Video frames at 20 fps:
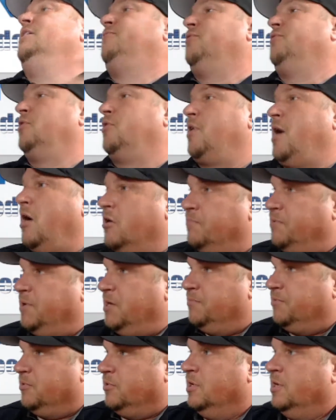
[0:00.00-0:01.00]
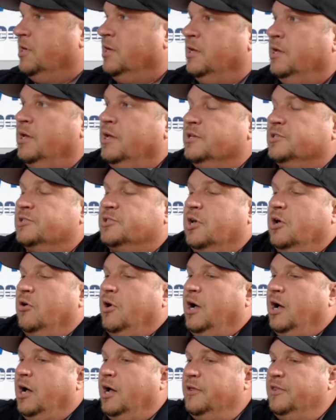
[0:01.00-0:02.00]
different crowd of people.
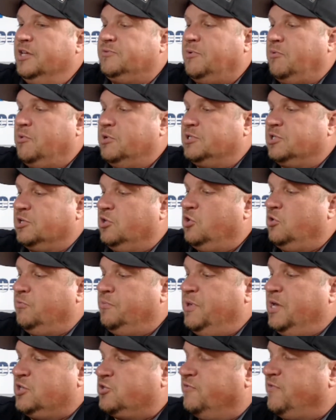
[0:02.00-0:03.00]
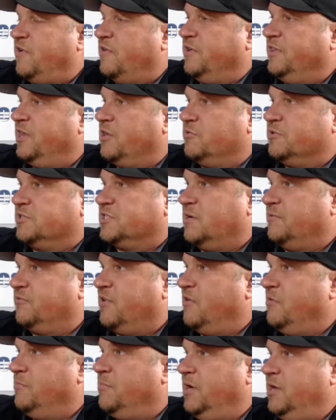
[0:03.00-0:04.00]
So this one was a little mixture of everything. There was something
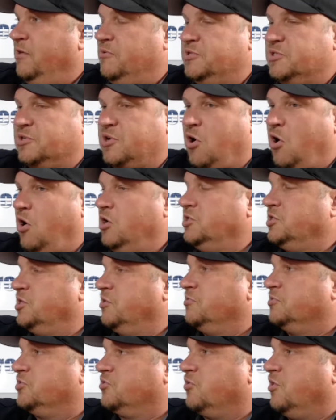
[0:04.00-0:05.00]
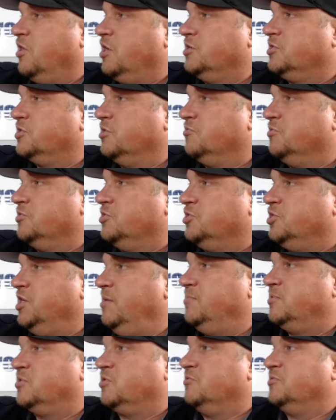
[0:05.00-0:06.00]
for everybody. There was cars, there was trucks, there was
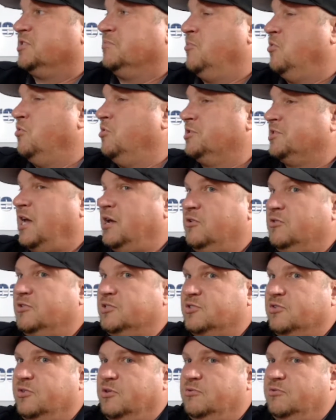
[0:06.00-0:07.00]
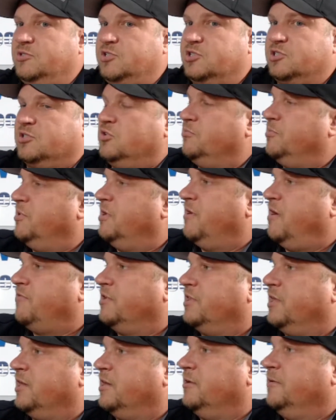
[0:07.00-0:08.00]
Jeeps, there was some motorcycles. So there was just a little bit of
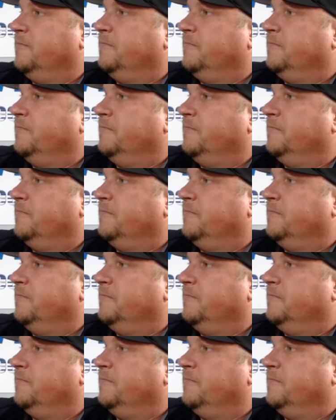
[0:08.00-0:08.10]
everything.